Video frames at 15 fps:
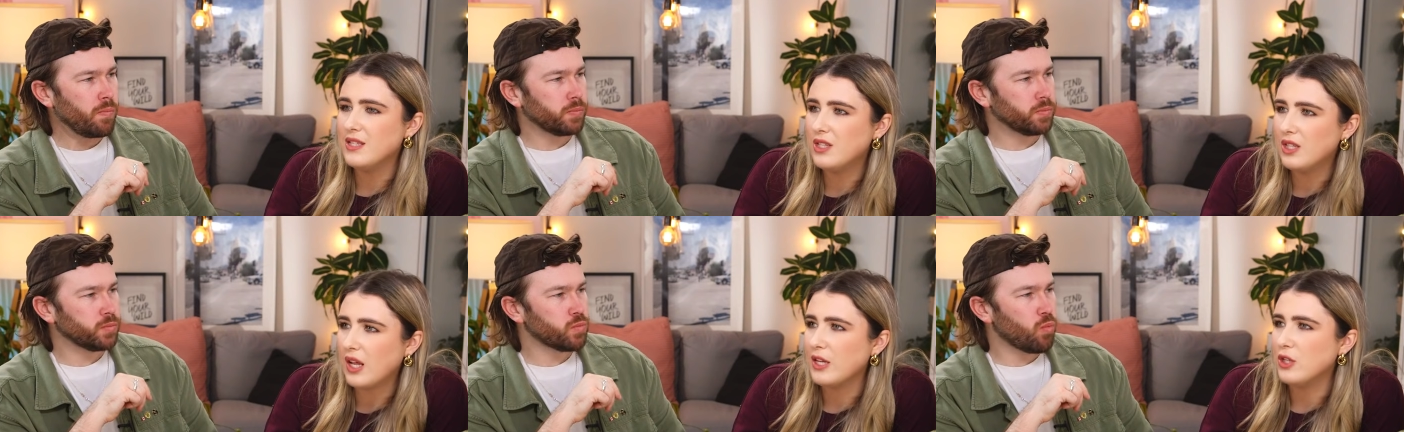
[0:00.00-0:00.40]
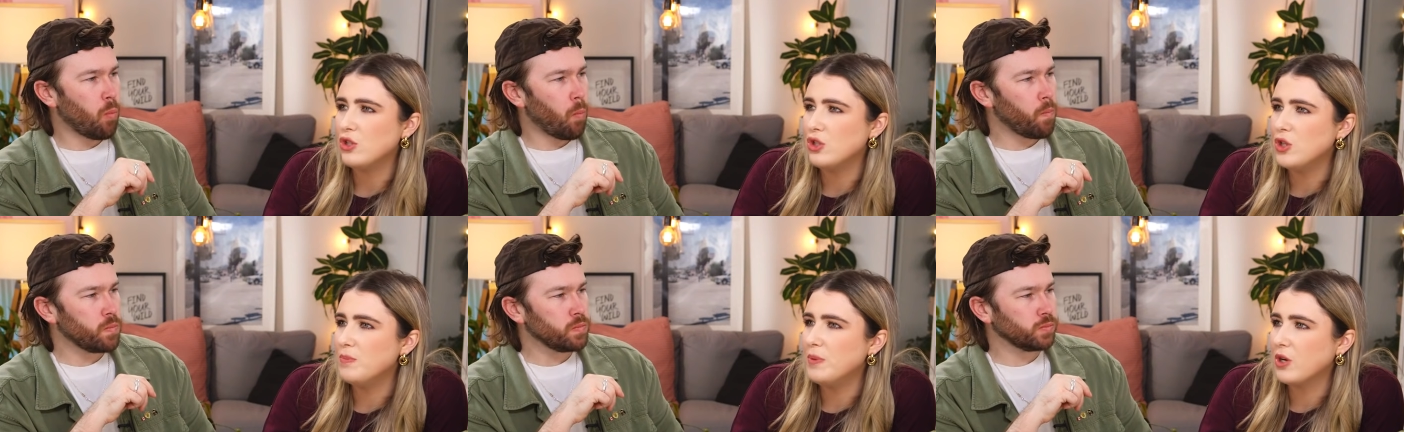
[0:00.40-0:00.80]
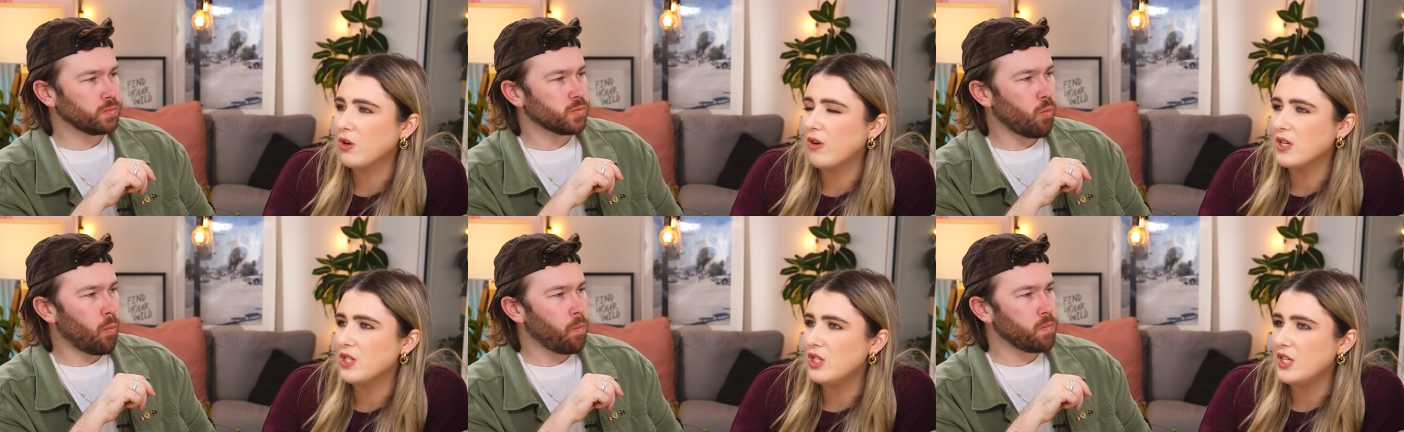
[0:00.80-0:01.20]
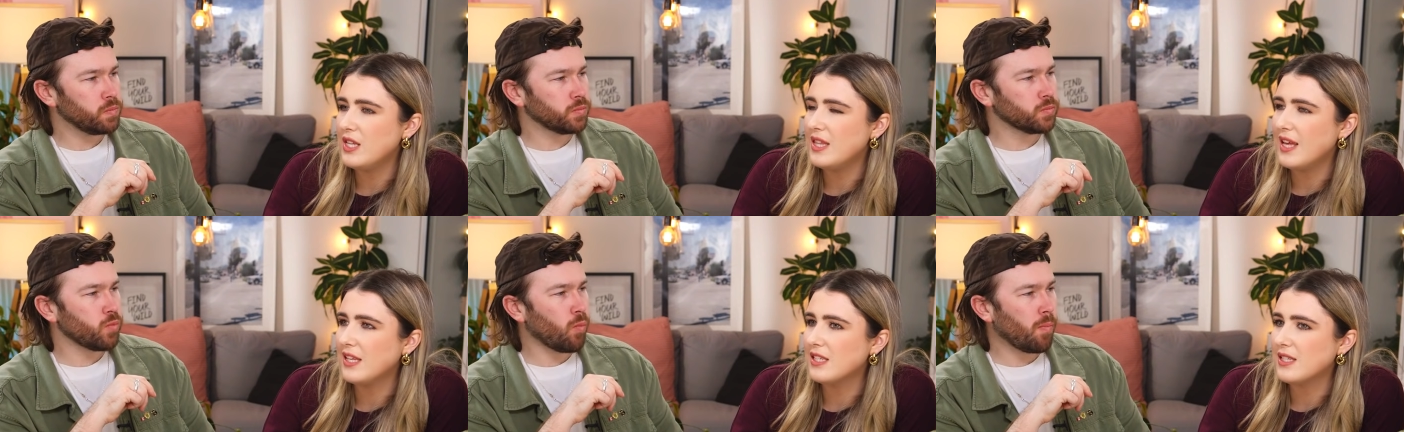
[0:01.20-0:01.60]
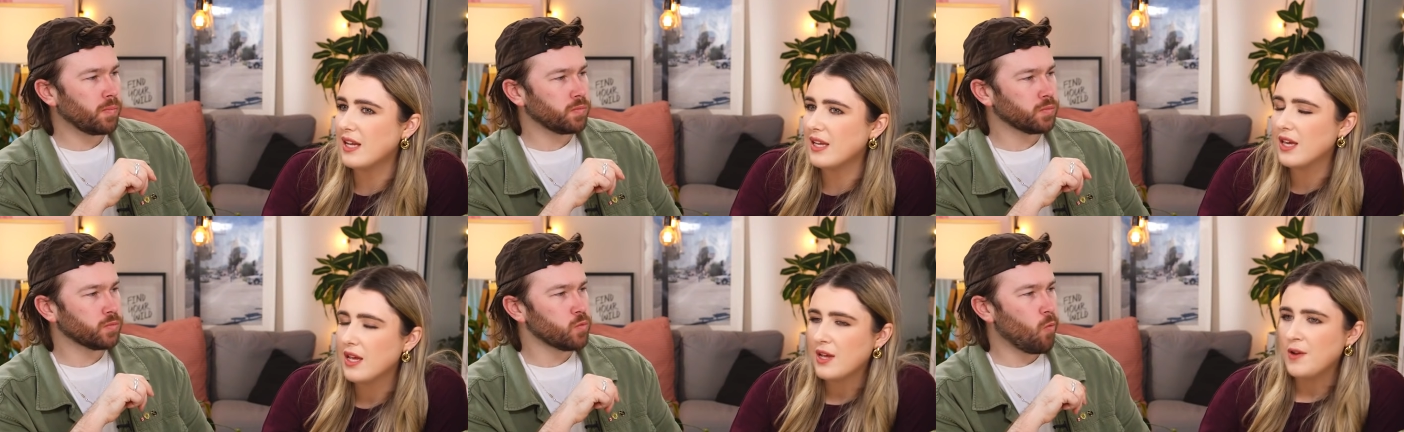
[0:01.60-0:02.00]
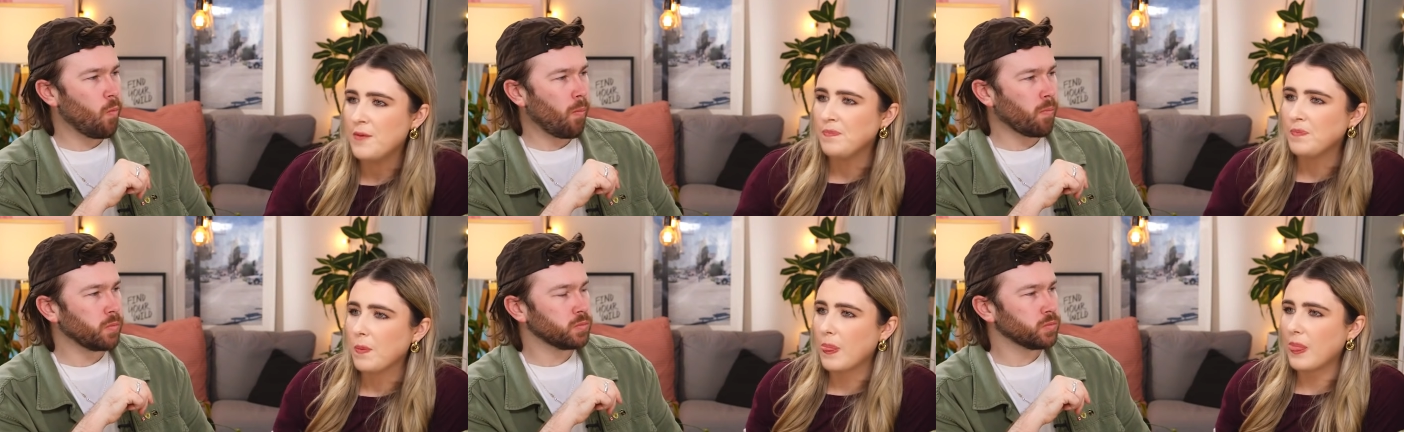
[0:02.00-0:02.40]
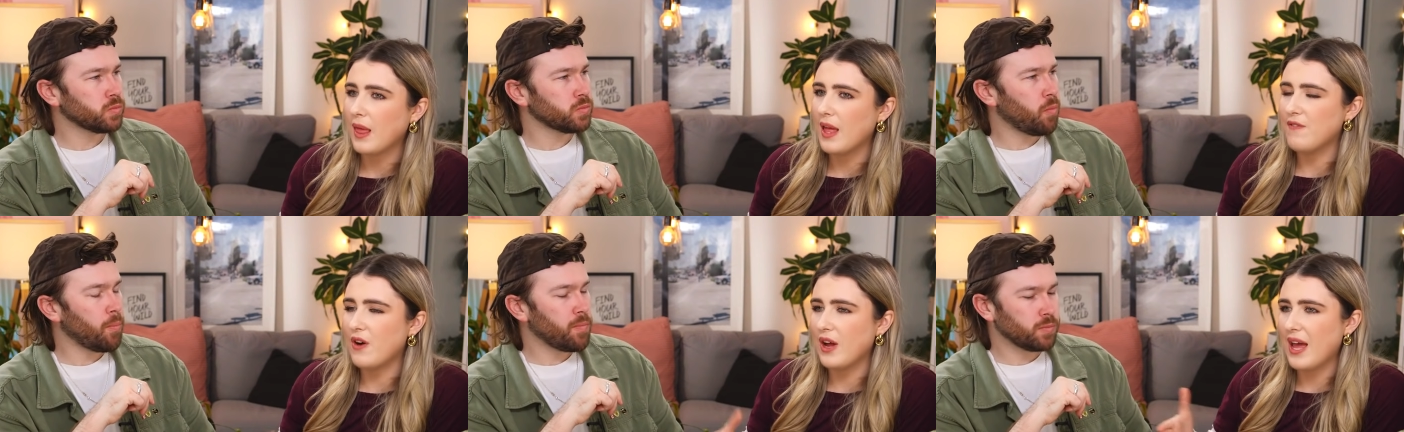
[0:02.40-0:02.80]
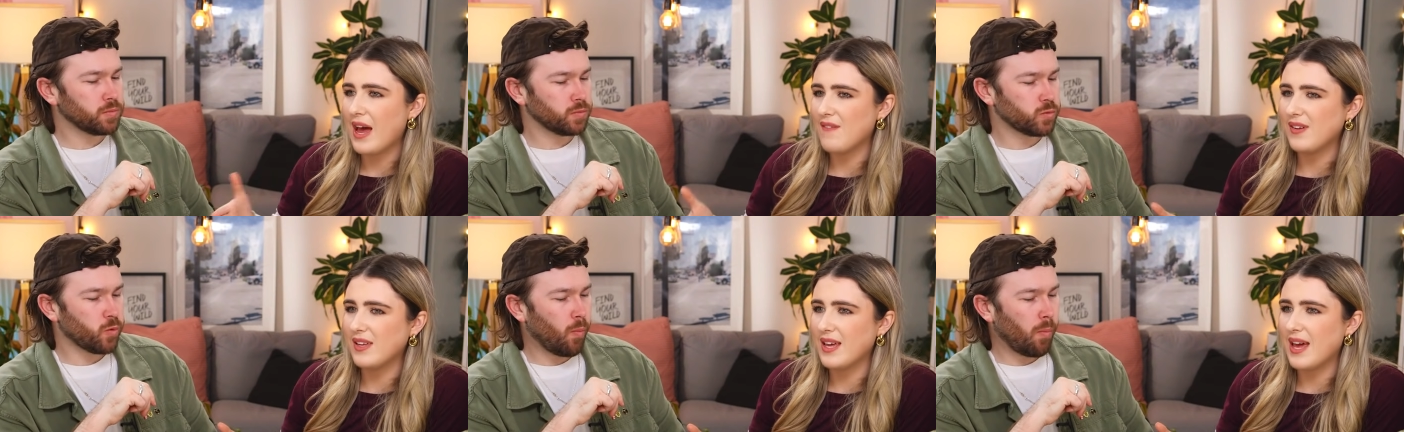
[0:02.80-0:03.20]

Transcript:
Speaker 1: into, like, super crunchy things. Like, if I have a